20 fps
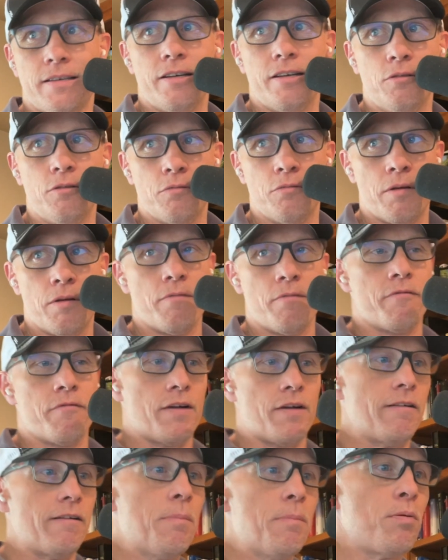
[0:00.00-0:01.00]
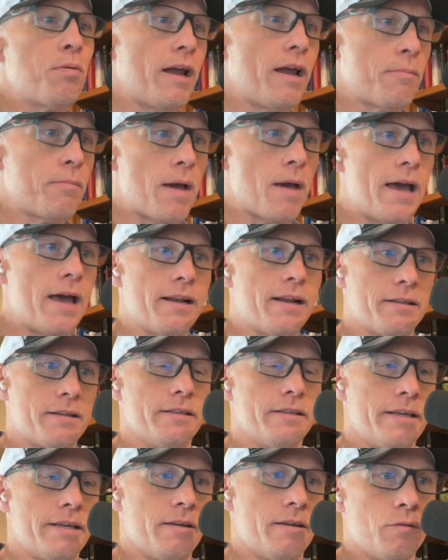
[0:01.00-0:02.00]
know, very
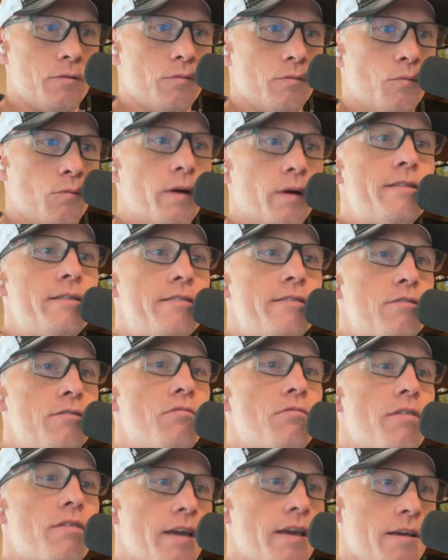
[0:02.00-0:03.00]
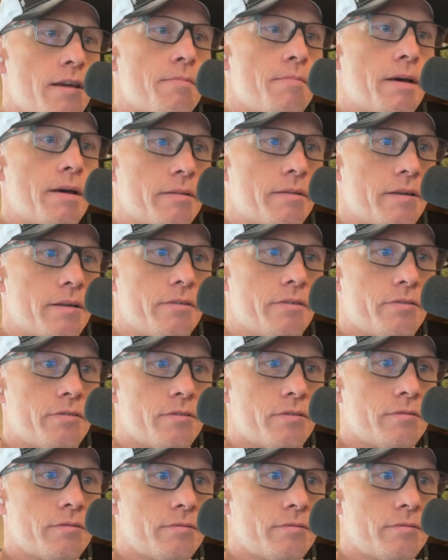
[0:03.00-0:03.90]
pragmatically, what do you think about this?